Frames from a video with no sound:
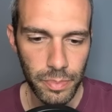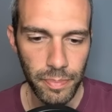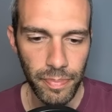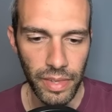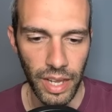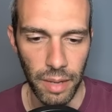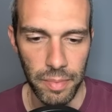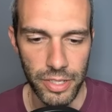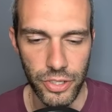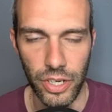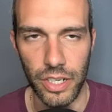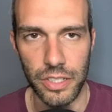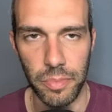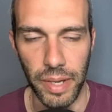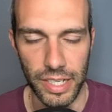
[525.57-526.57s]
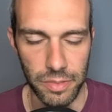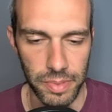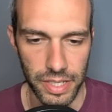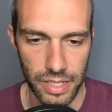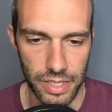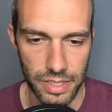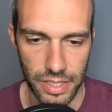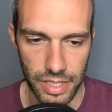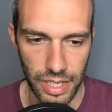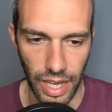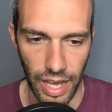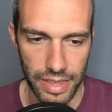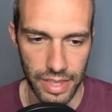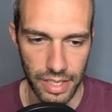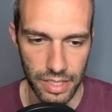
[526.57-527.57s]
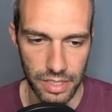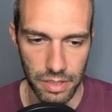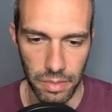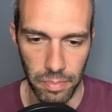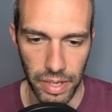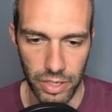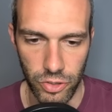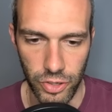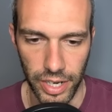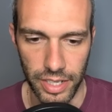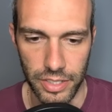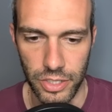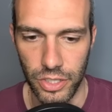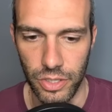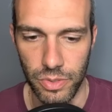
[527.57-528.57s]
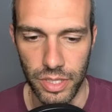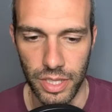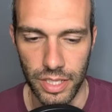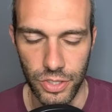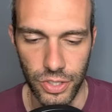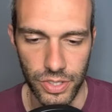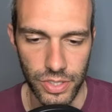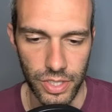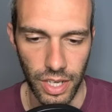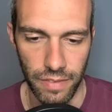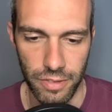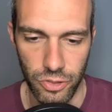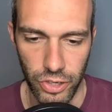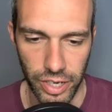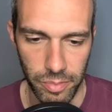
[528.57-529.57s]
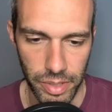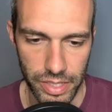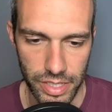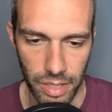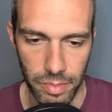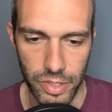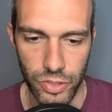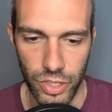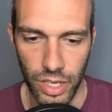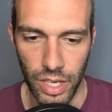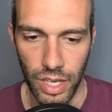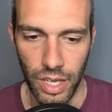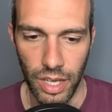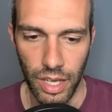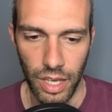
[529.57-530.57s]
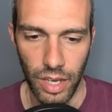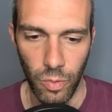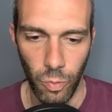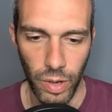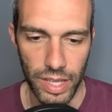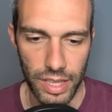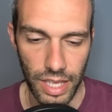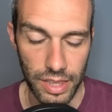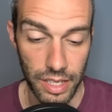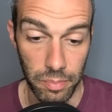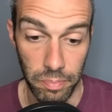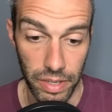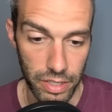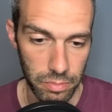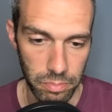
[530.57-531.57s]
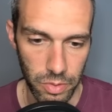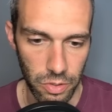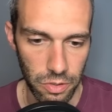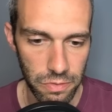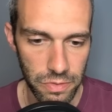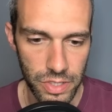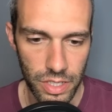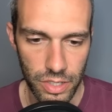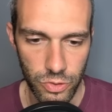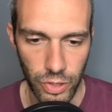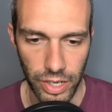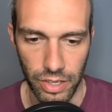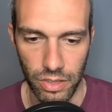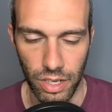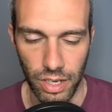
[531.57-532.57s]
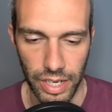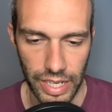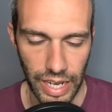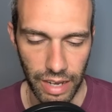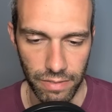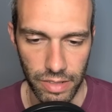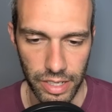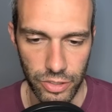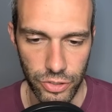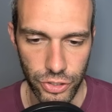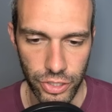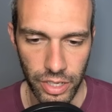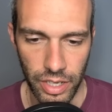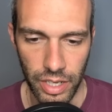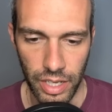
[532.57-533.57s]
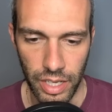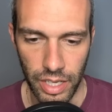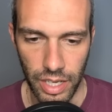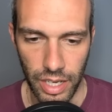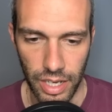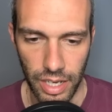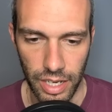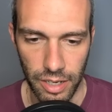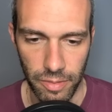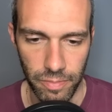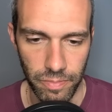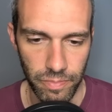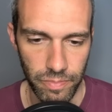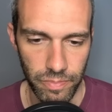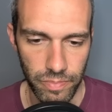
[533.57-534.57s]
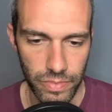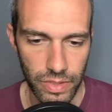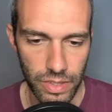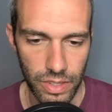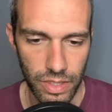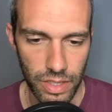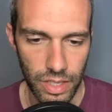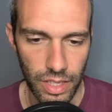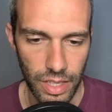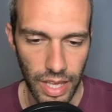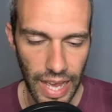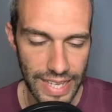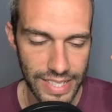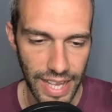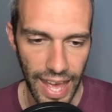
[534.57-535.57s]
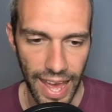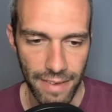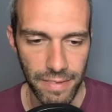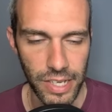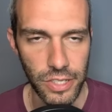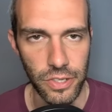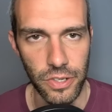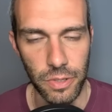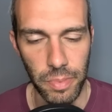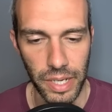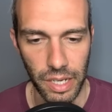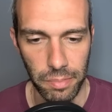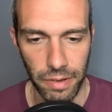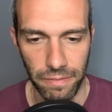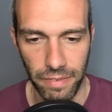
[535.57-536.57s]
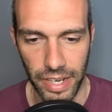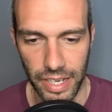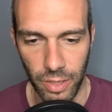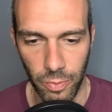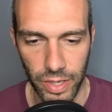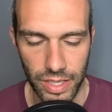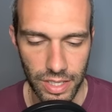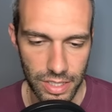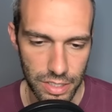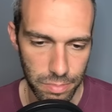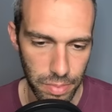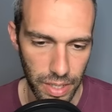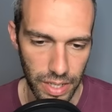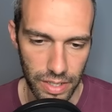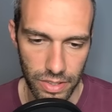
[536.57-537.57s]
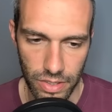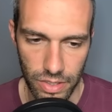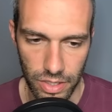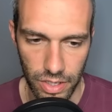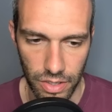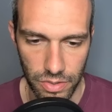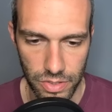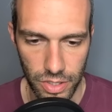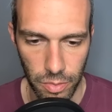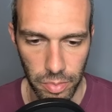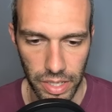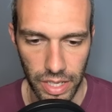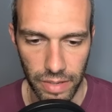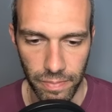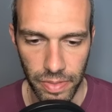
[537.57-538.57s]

I mentioned Arctibax because I think it's a better dragon to use in this. You can still have the Dragon Breath damage with, I think, better moves. Dragon Claw and Avalanche. As a half ice, you do pick up a fighting weakness, but so be it.